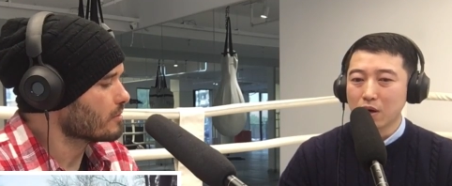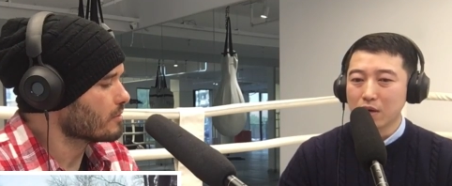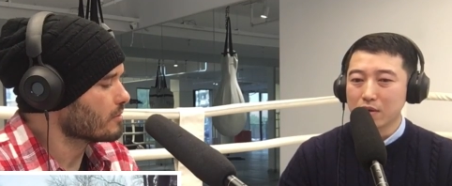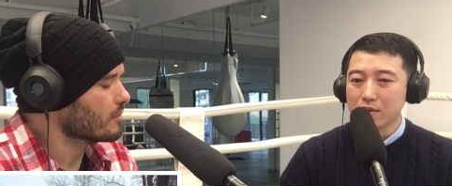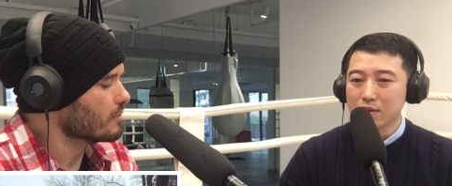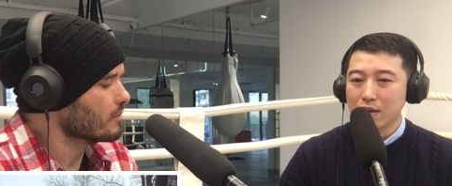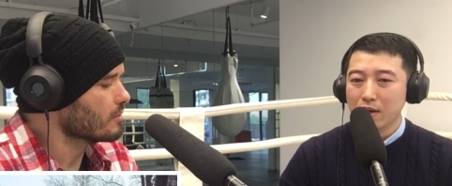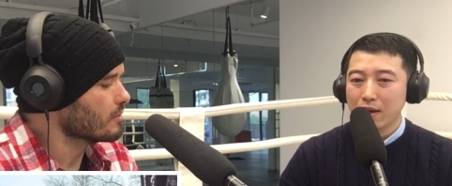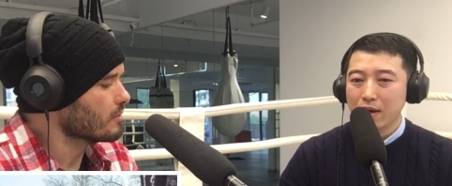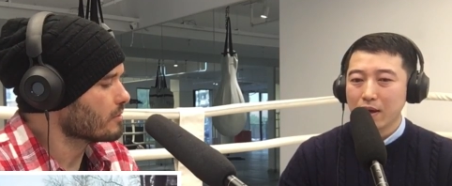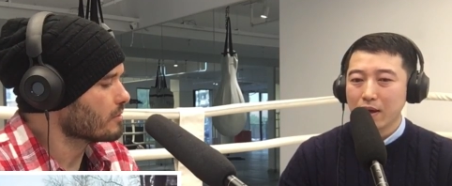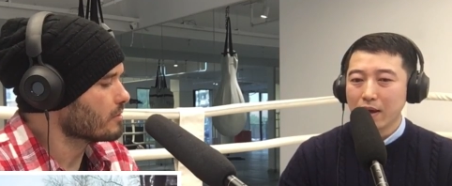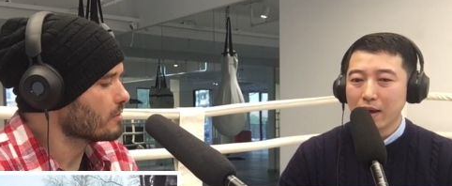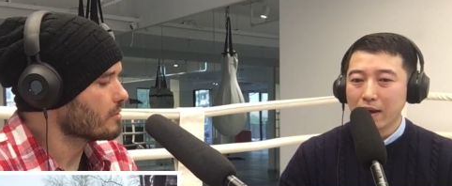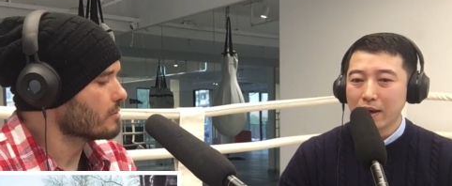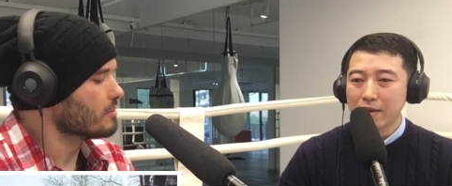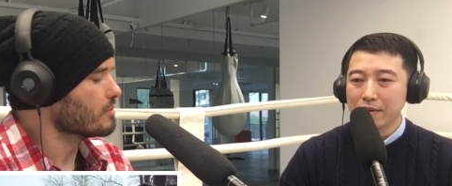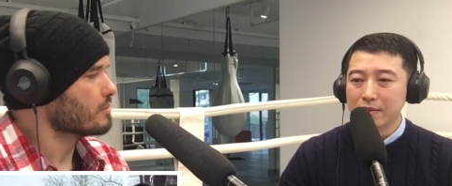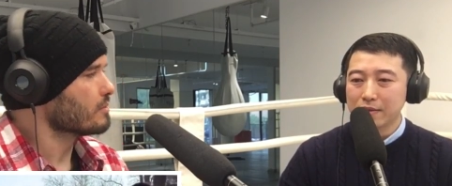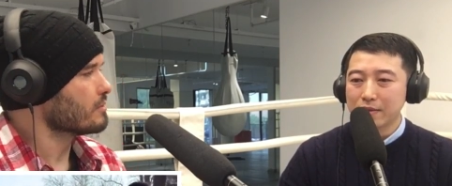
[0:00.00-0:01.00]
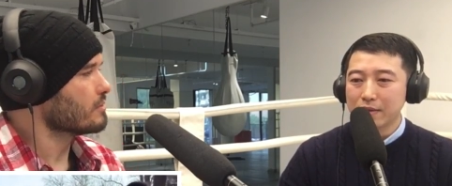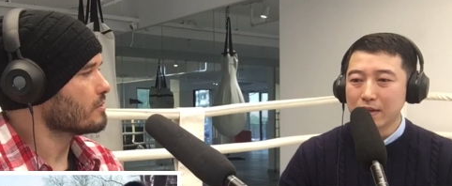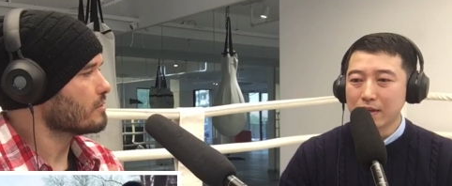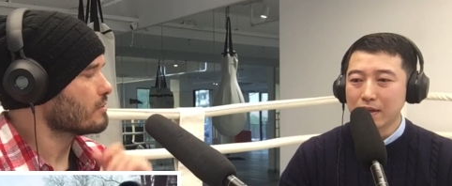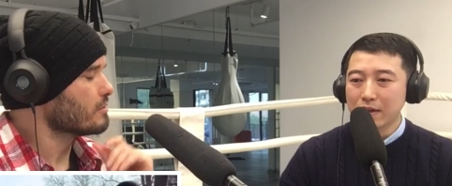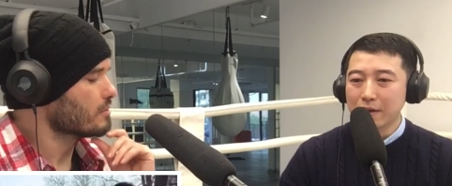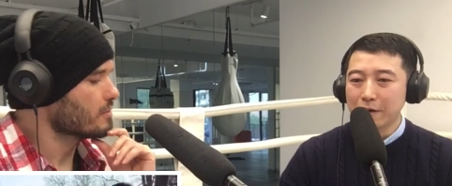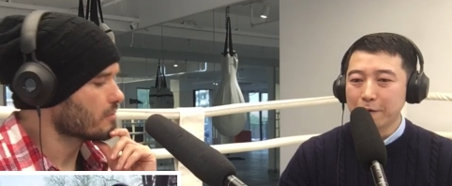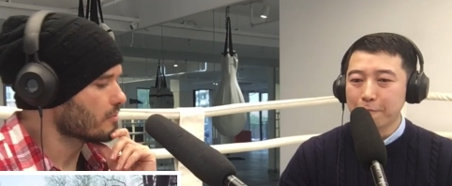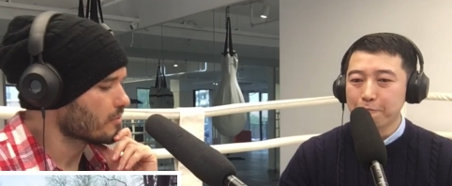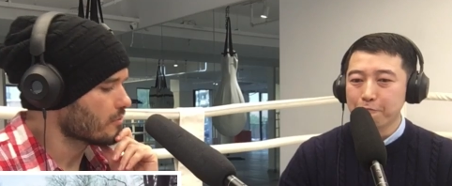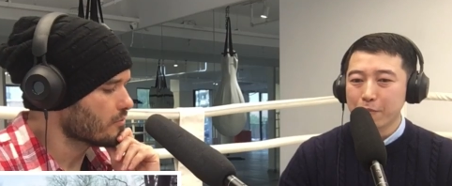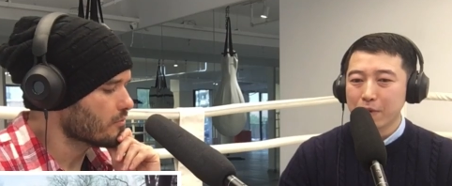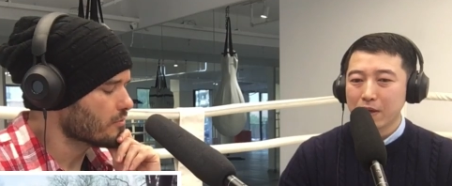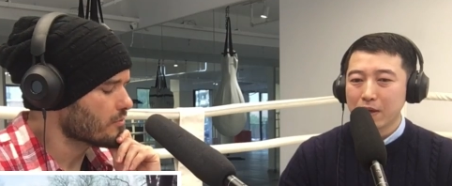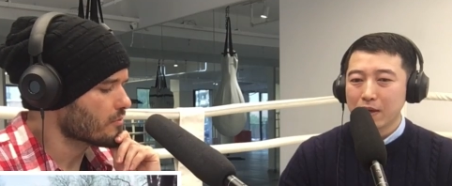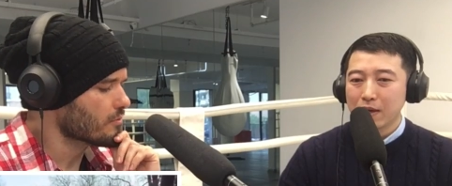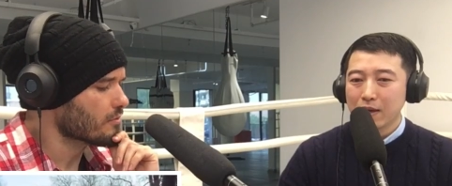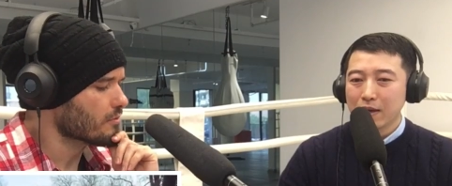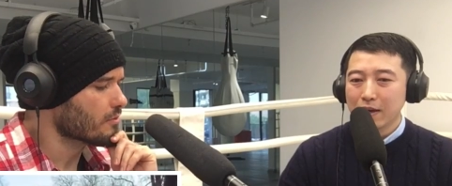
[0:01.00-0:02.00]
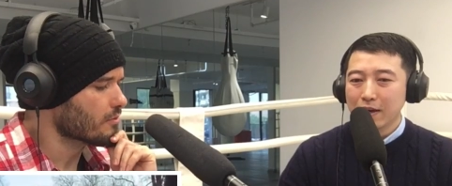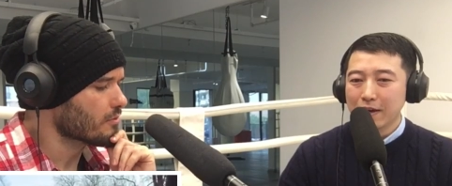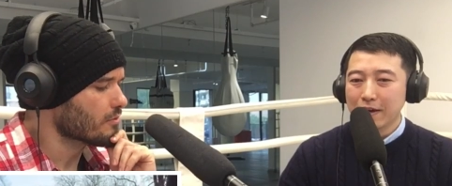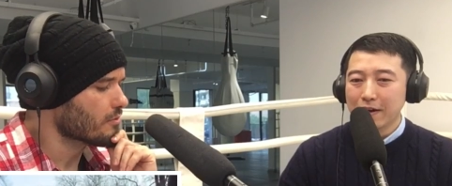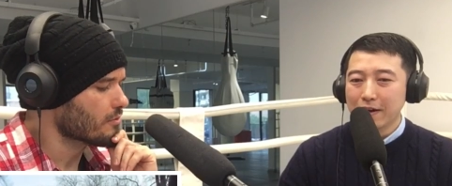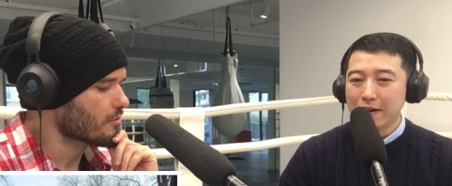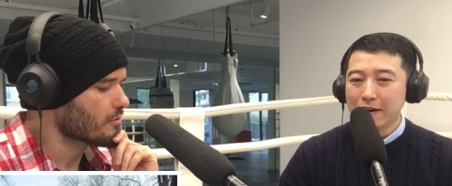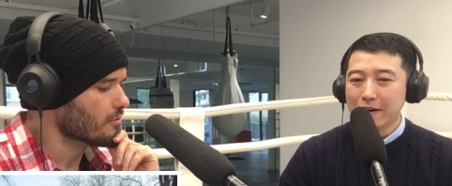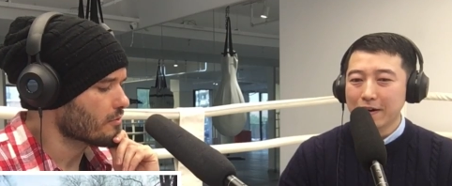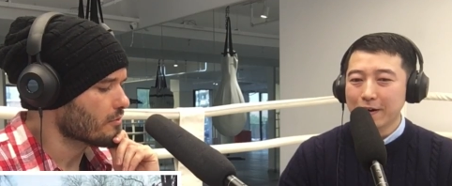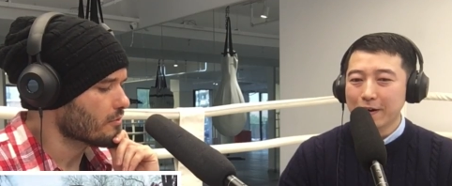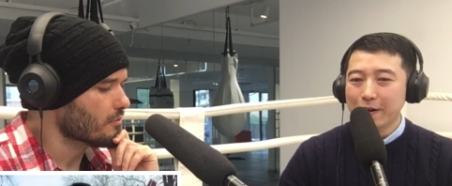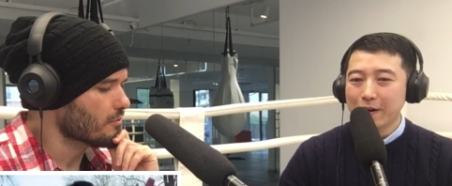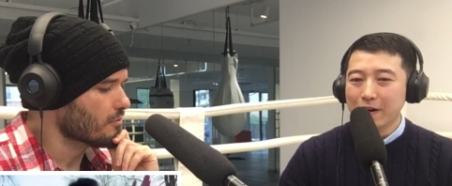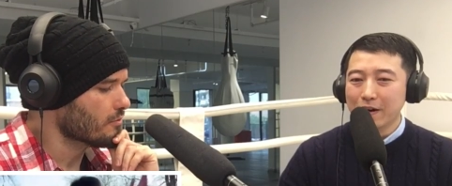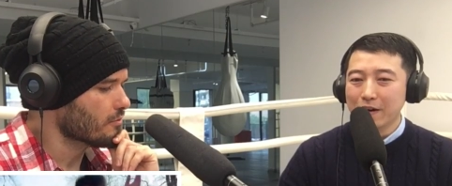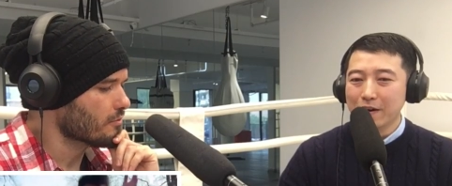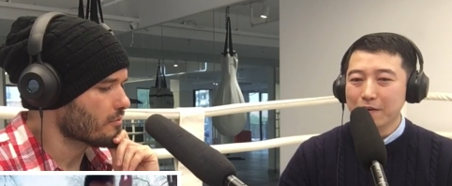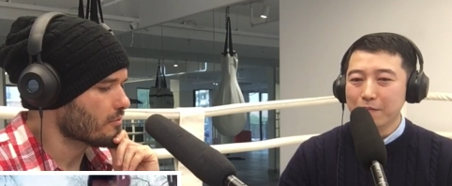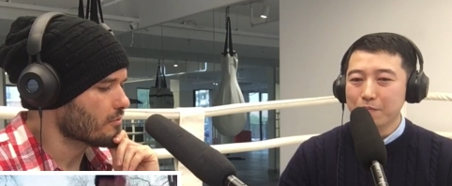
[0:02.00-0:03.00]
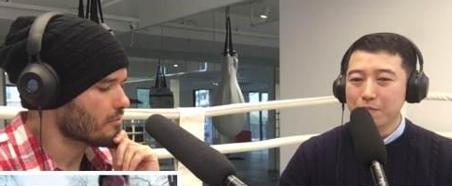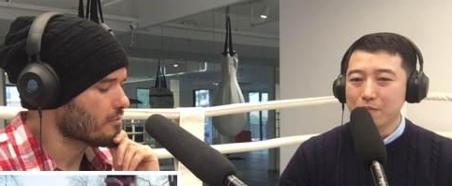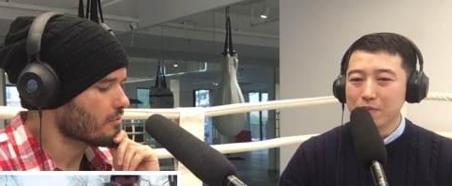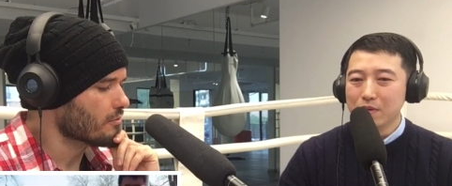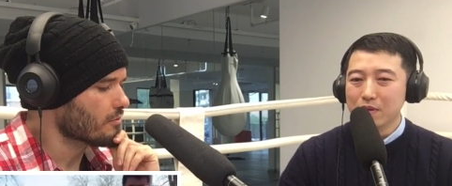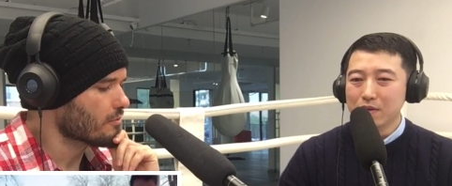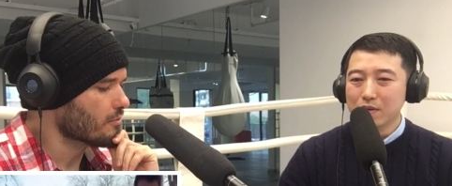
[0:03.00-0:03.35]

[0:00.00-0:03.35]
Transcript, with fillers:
Speaker 1: arts, and um, um,